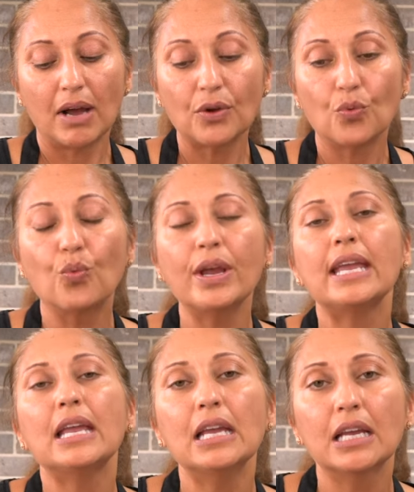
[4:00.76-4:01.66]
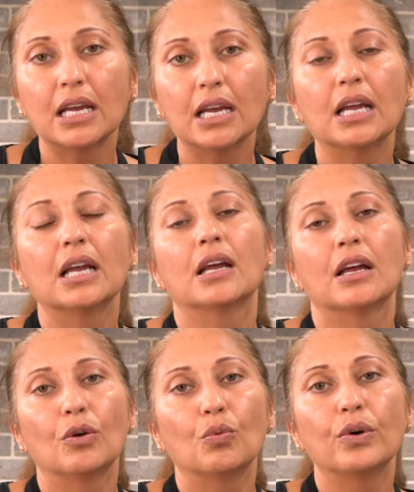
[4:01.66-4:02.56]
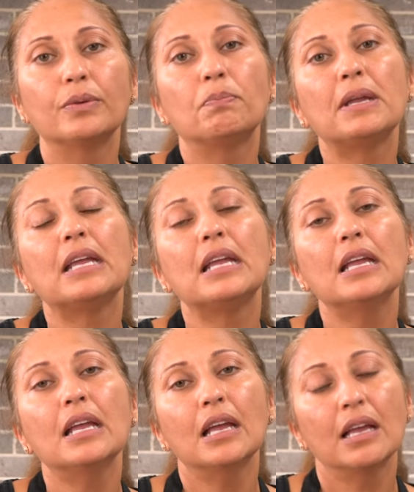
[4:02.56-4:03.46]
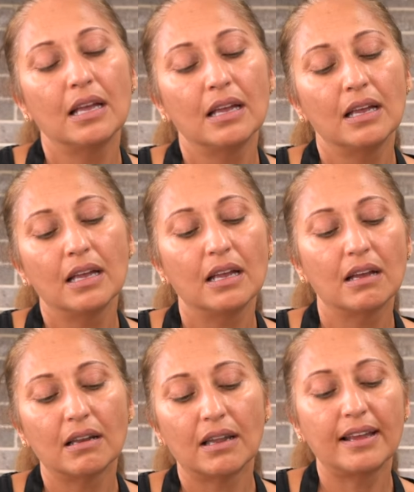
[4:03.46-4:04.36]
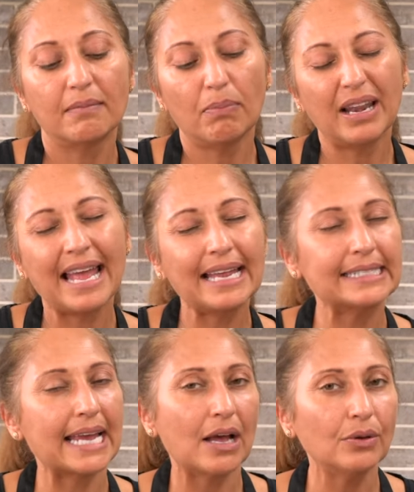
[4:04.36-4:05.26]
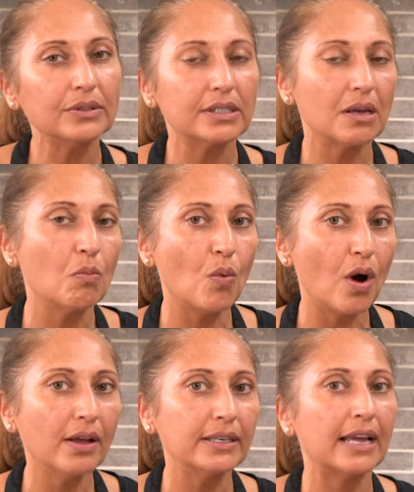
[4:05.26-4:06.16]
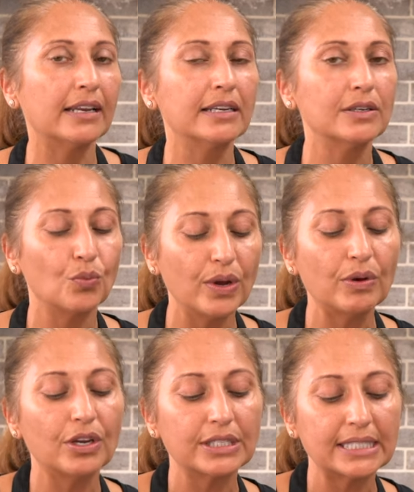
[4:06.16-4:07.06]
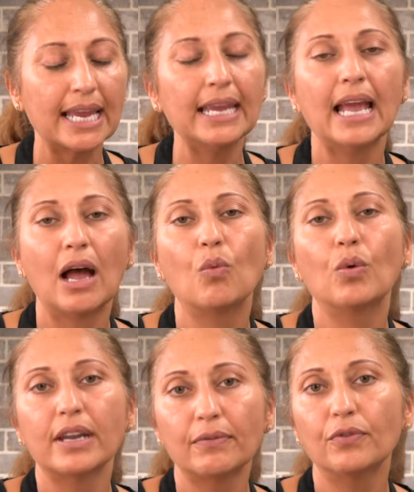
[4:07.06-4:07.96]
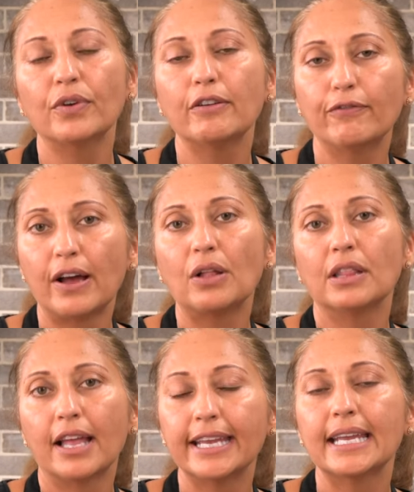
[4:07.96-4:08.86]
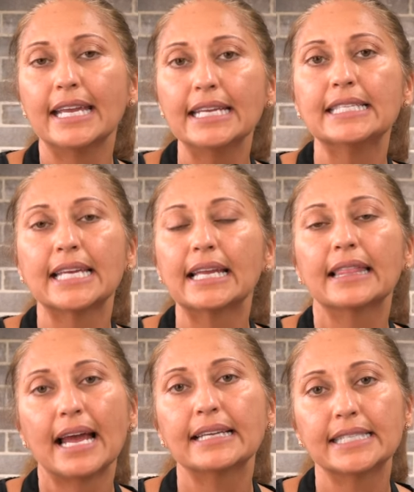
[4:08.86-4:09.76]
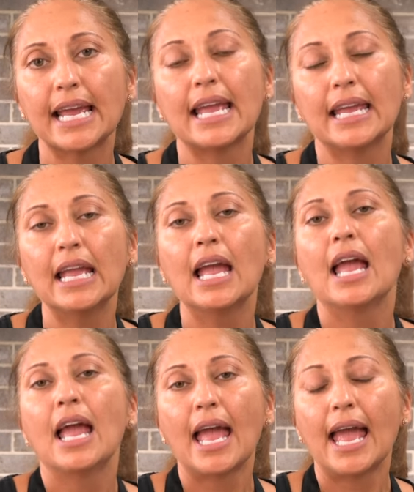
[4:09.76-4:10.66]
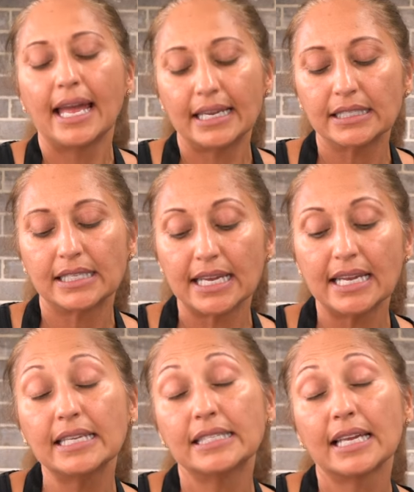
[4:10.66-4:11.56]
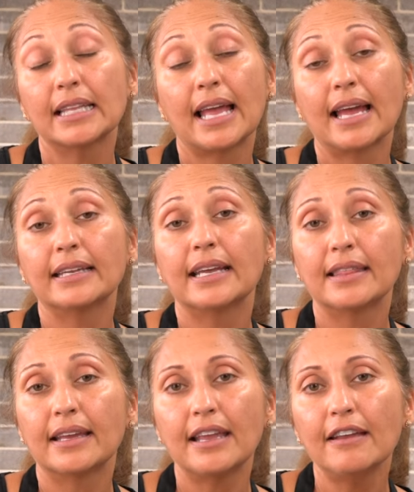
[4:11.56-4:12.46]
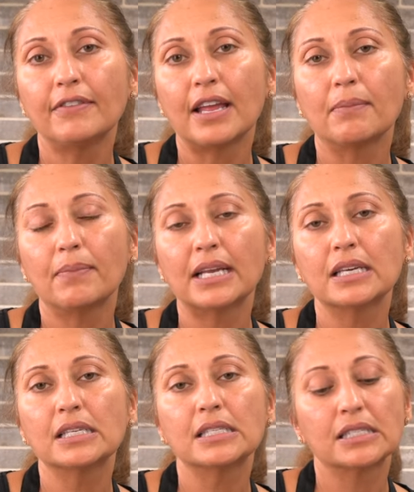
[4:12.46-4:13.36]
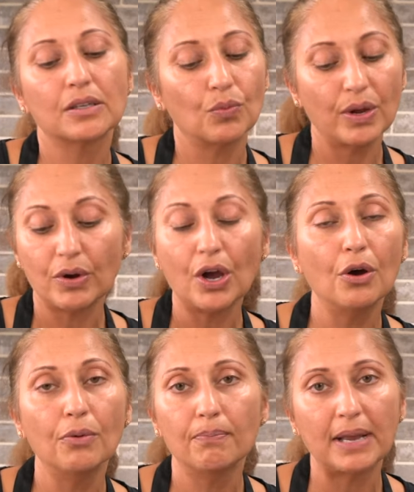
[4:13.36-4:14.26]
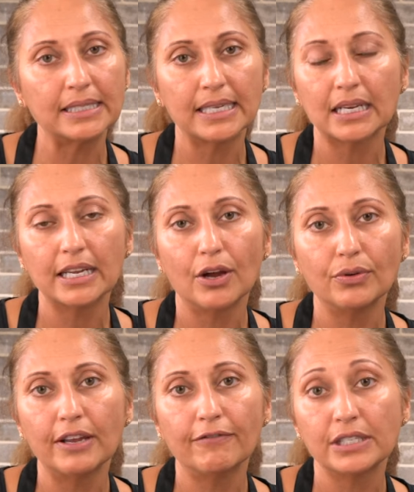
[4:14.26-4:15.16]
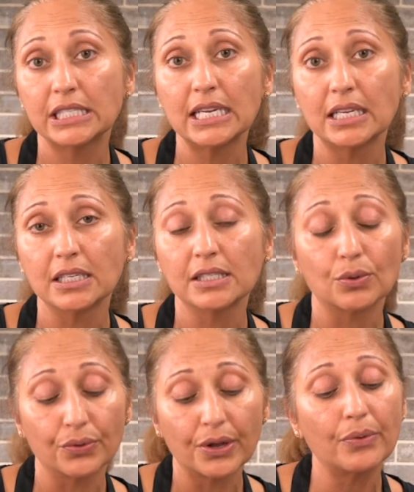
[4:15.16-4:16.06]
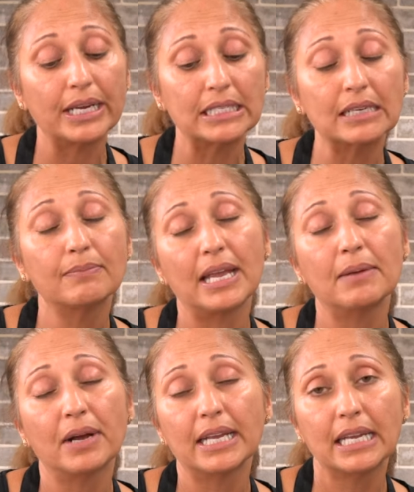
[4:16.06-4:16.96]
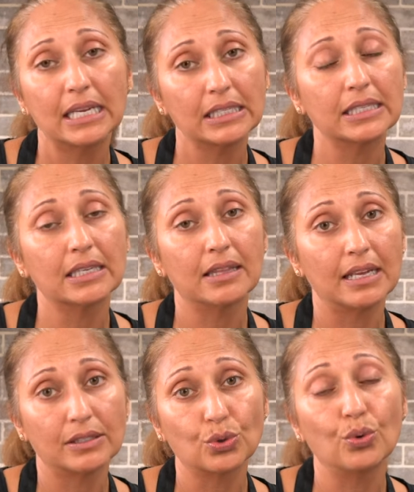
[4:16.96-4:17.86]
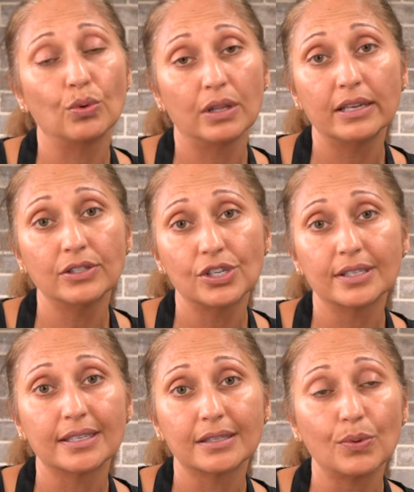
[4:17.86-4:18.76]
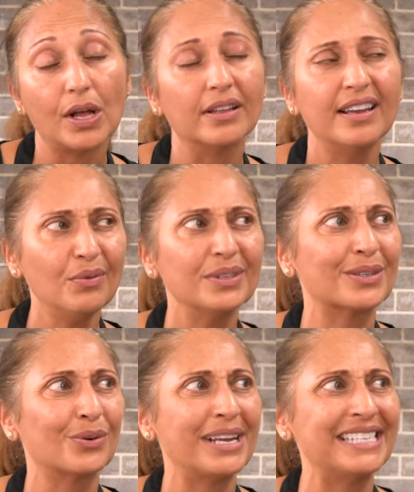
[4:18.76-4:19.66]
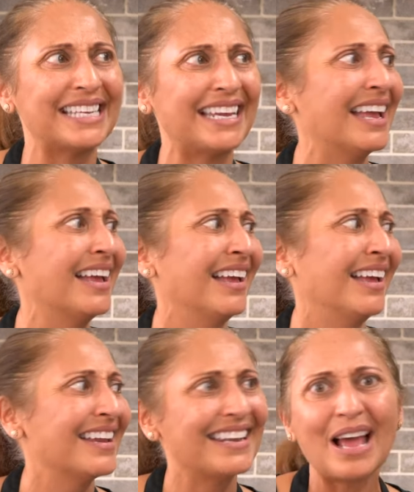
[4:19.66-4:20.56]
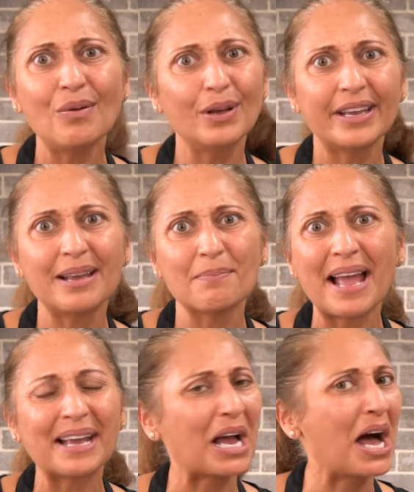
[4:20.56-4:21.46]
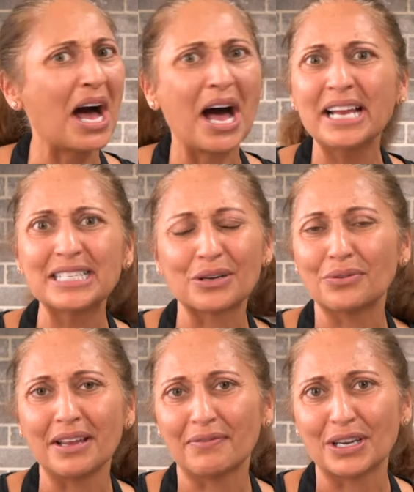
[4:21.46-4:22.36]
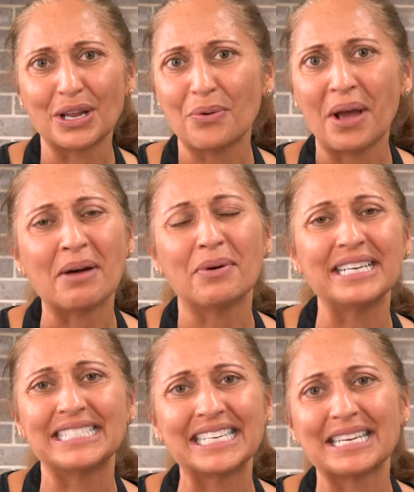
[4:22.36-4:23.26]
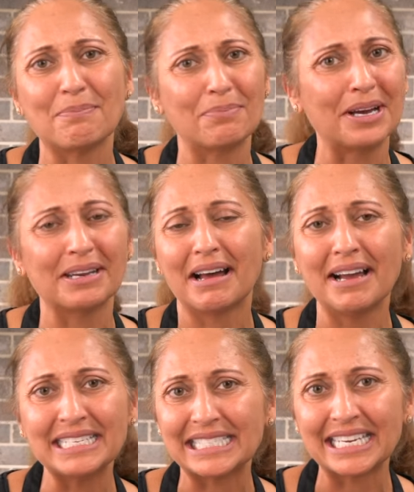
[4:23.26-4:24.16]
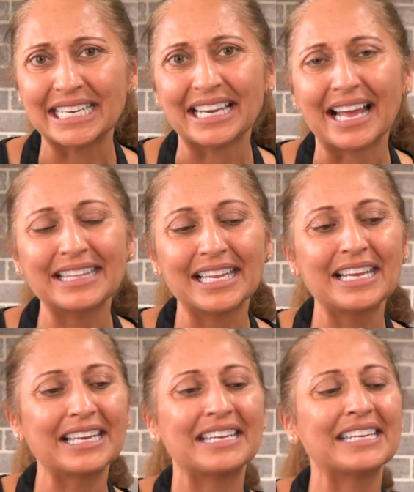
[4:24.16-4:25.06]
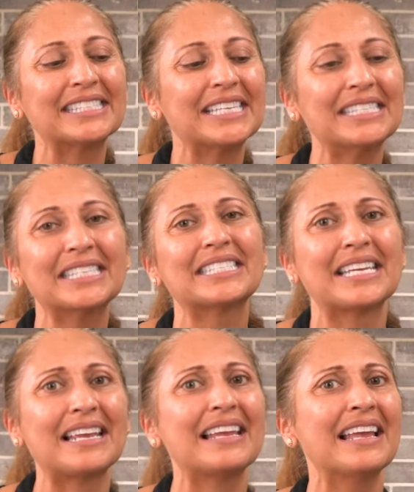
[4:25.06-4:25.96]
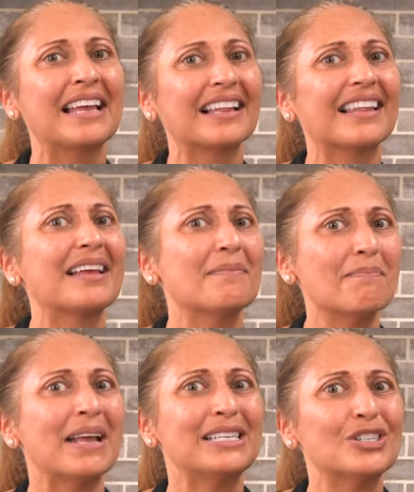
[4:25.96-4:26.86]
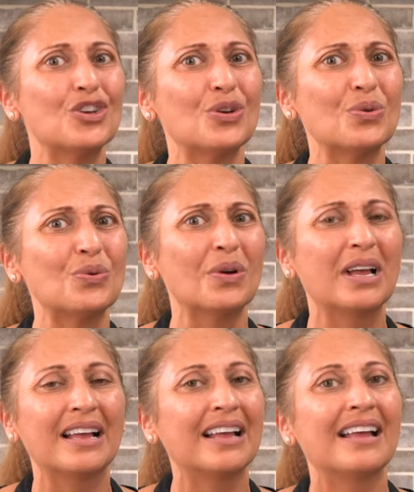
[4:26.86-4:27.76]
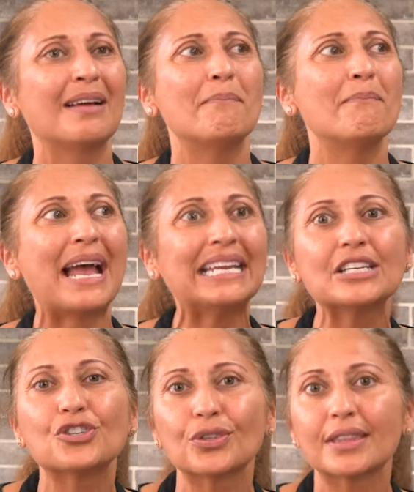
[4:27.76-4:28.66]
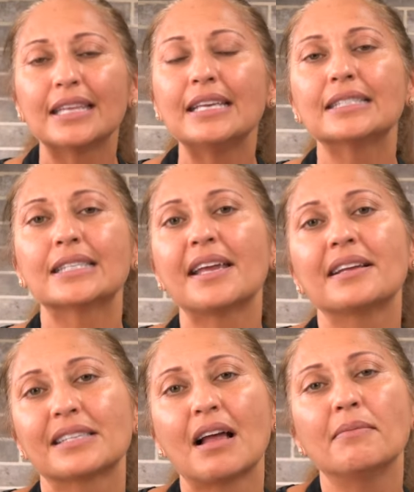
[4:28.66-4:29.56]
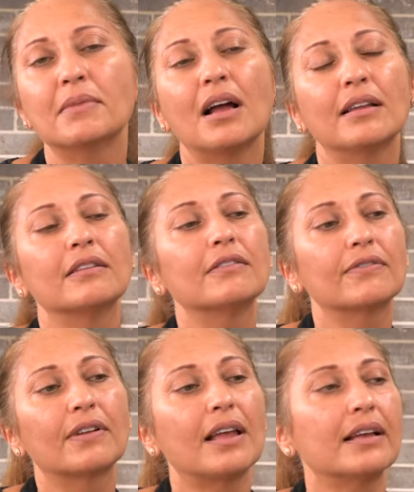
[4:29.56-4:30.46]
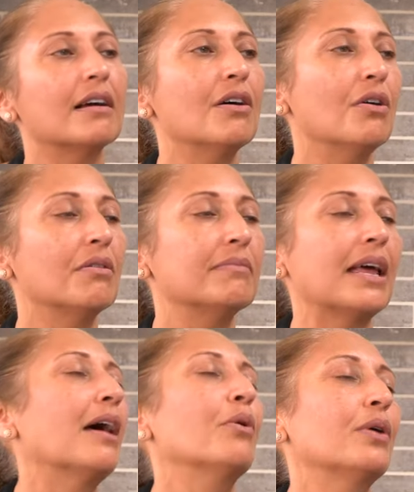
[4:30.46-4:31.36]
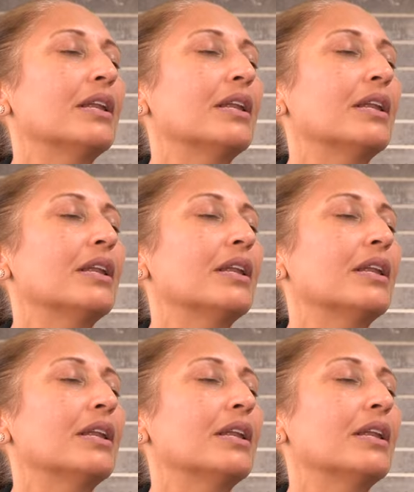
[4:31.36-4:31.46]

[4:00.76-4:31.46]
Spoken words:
my week would be like planned out somewhat, and we could take out whatever we felt like eating that day and eating that in the evening, because we were home basically only for dinners, although I did make my kids their school lunches as well. It was crazy. Now looking back, I don't even know how I did it, but I did it. I think necessity like makes you manage these things. I'm kind of like at home now